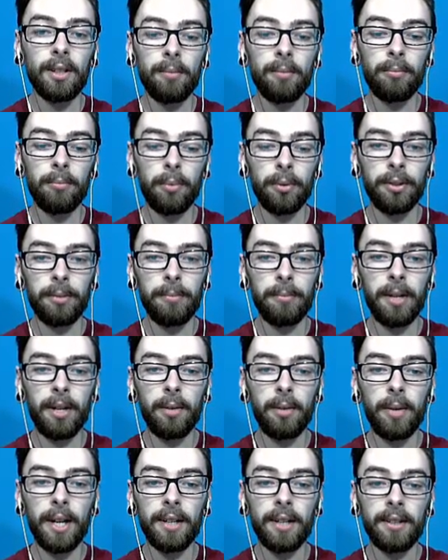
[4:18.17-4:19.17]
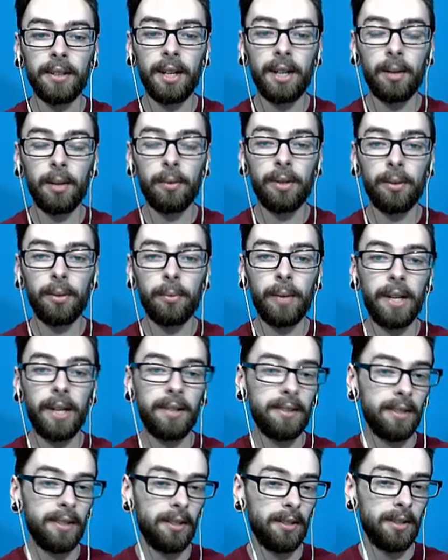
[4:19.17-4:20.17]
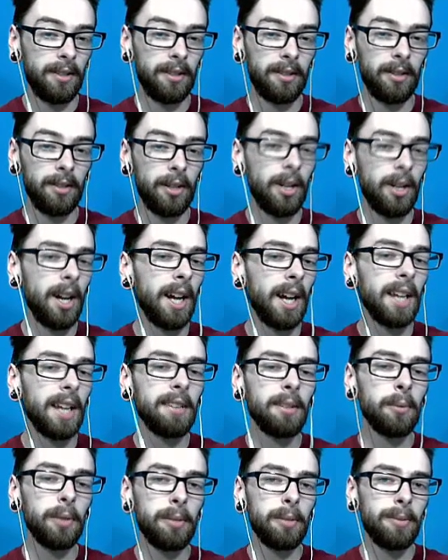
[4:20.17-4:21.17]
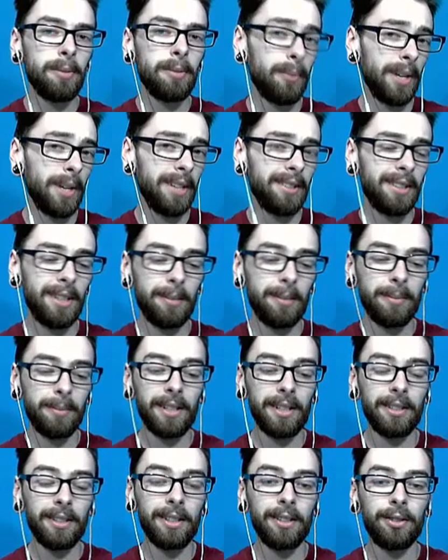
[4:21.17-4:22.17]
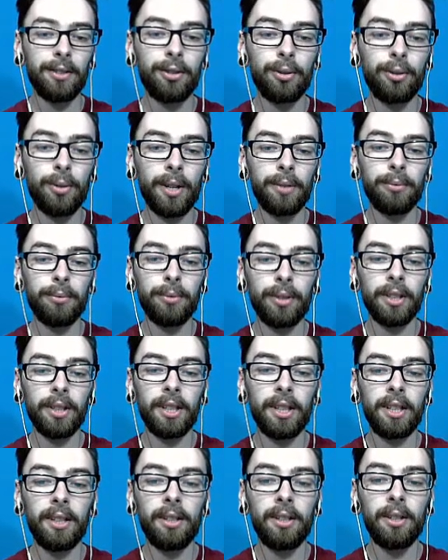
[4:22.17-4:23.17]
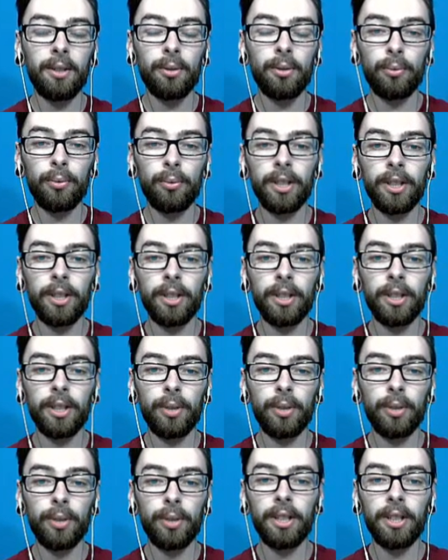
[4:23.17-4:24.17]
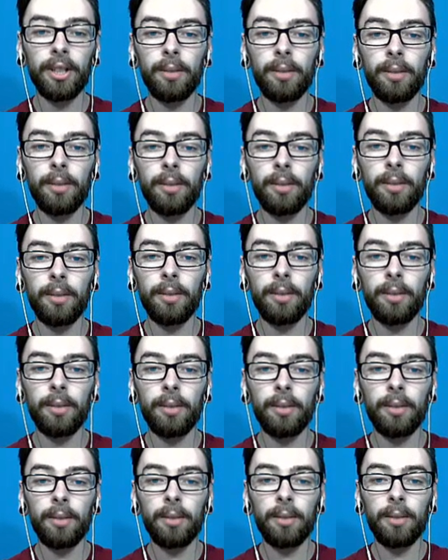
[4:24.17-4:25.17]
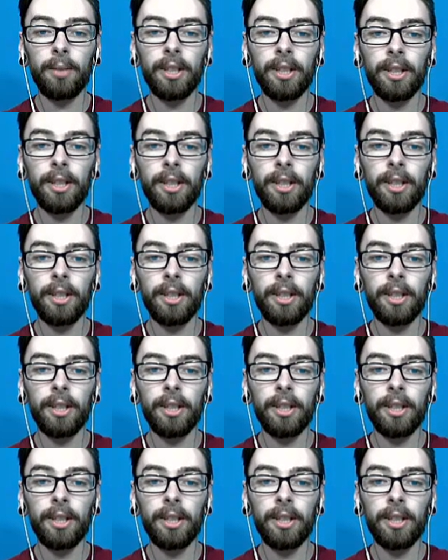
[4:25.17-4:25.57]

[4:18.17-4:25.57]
was it Marowak that I want to waste it on? Or I guess it wouldn't be wasting, but do I really, really want to use it on Marowak?